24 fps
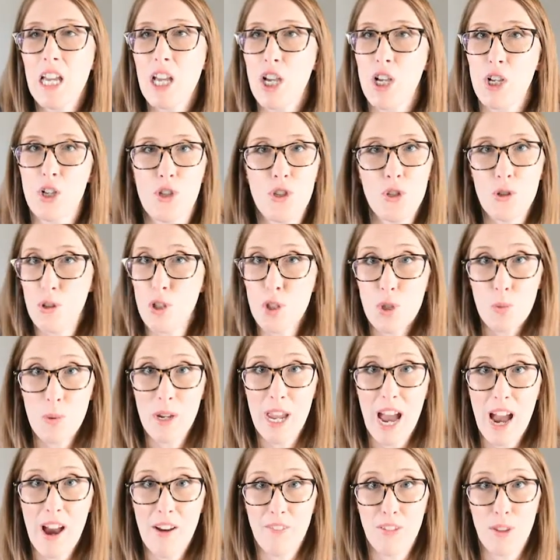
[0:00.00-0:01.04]
as soon as we
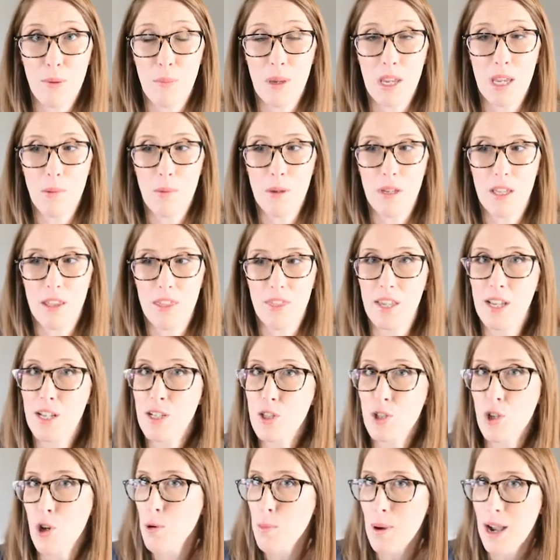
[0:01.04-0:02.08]
have the baby,
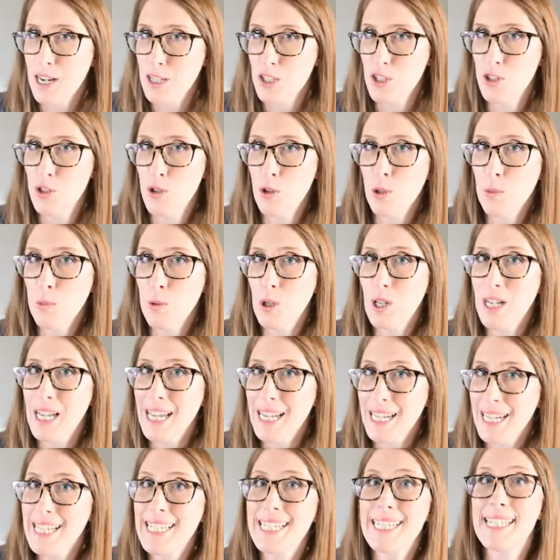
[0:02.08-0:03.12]
things go back to normal,
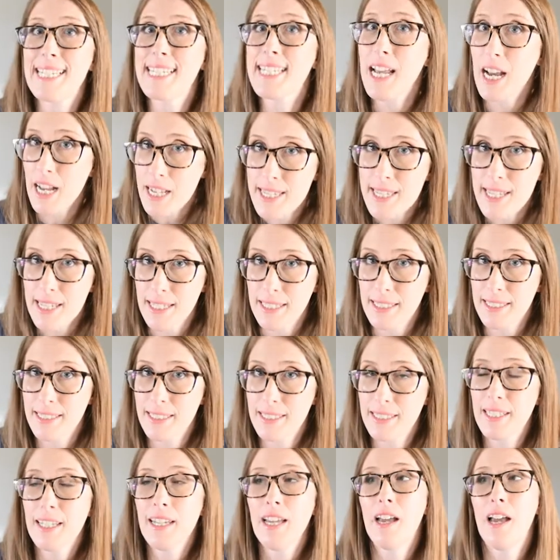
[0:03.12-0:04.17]
and it
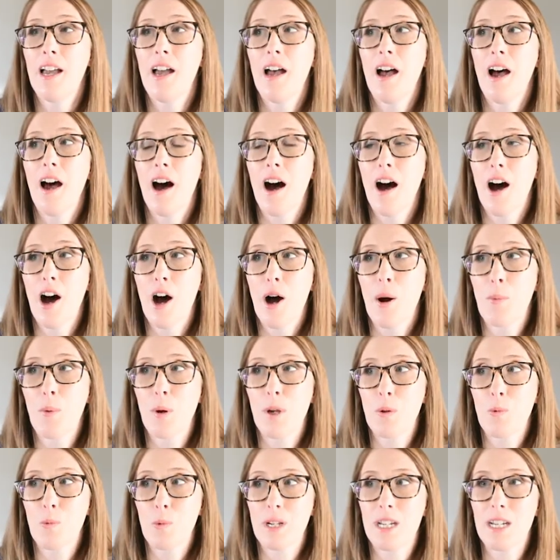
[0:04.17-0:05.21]
doesn't.
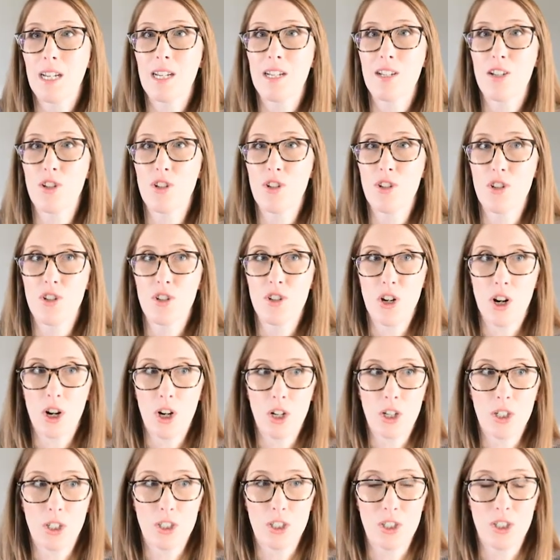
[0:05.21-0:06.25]
And we need to
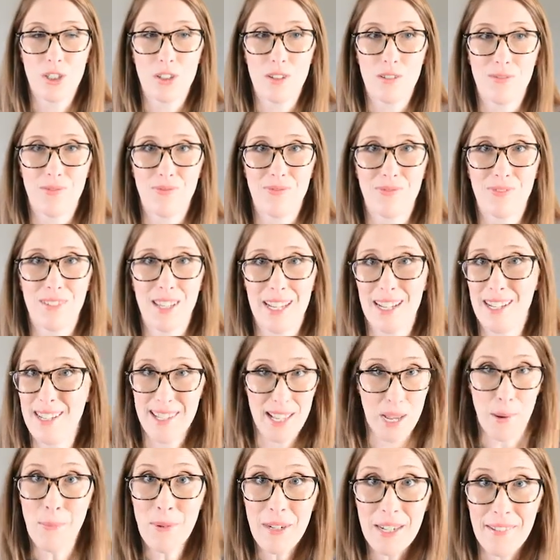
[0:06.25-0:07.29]
start
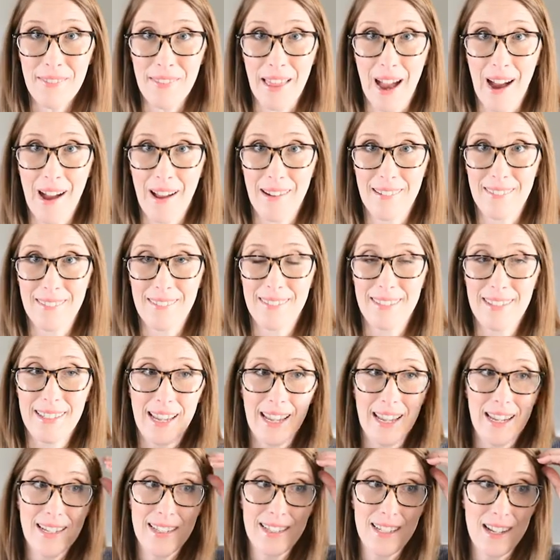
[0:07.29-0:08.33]
accepting that.
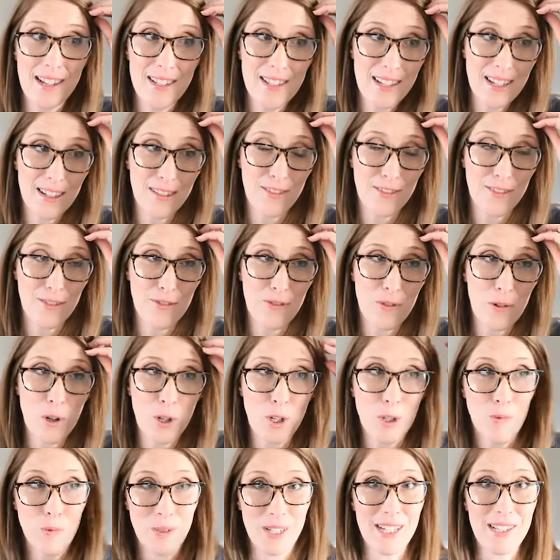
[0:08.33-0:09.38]
It doesn't,
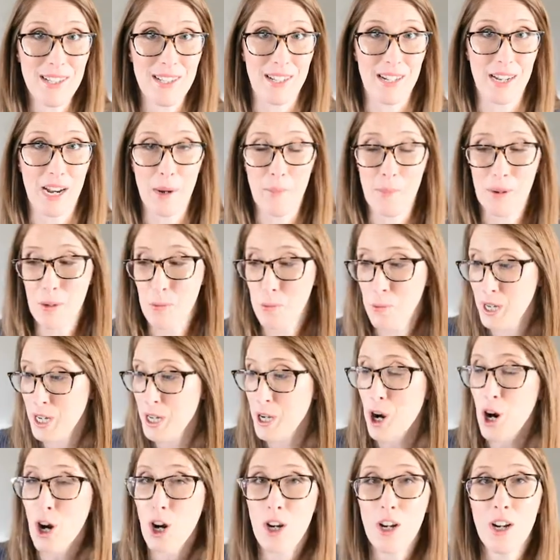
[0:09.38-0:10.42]
for a reason. I mean, we
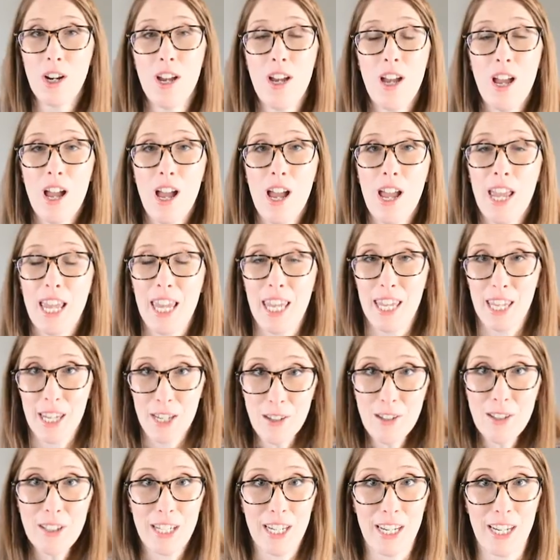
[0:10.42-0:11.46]
are
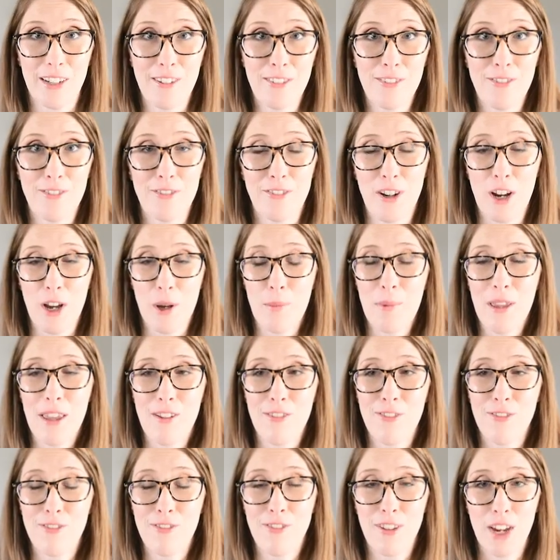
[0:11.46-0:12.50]
healing from
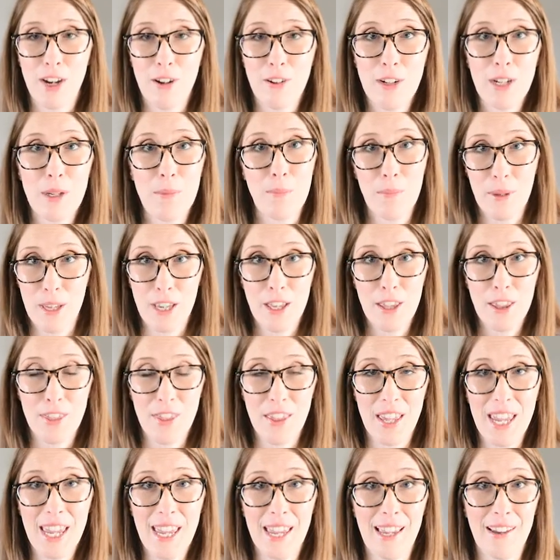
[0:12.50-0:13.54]
a very big
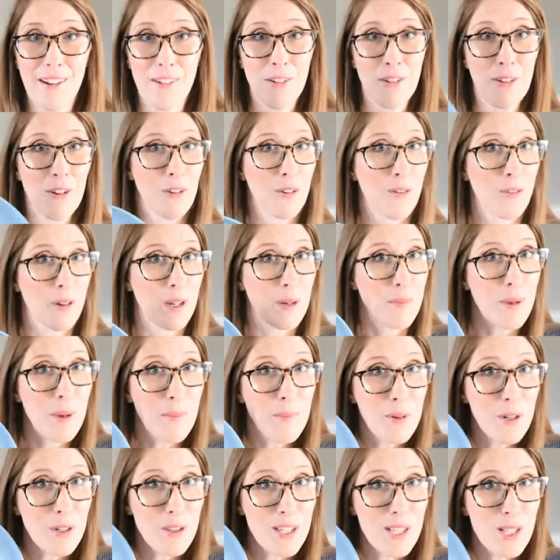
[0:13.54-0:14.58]
thing.
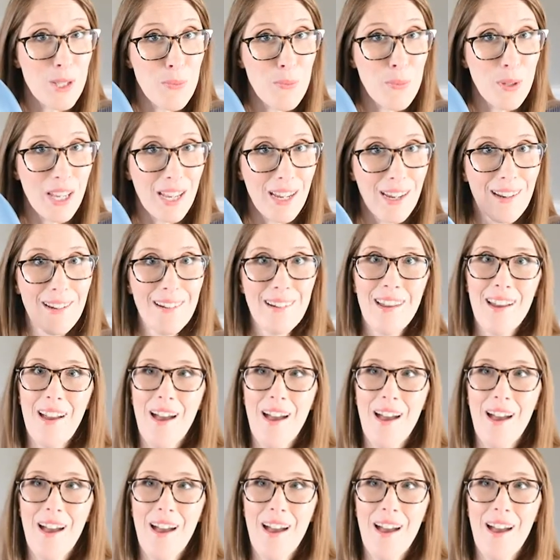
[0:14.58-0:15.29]
Remember this plate?